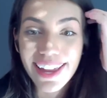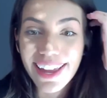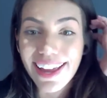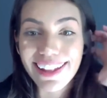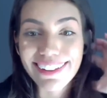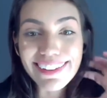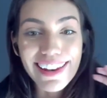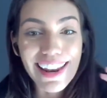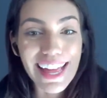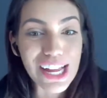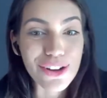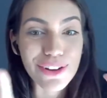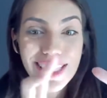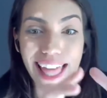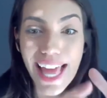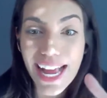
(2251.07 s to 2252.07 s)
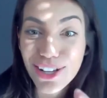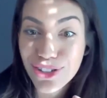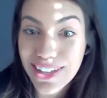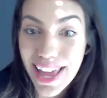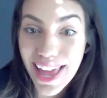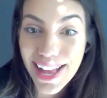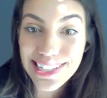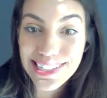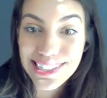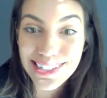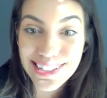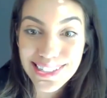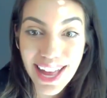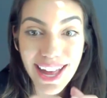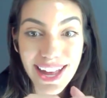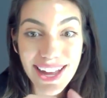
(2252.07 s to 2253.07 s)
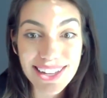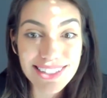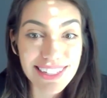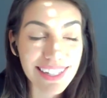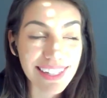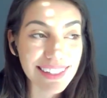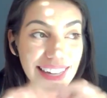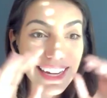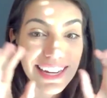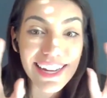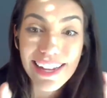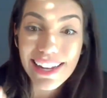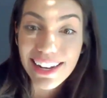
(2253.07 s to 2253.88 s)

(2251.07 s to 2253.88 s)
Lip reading: and then like connect to the exercise and then like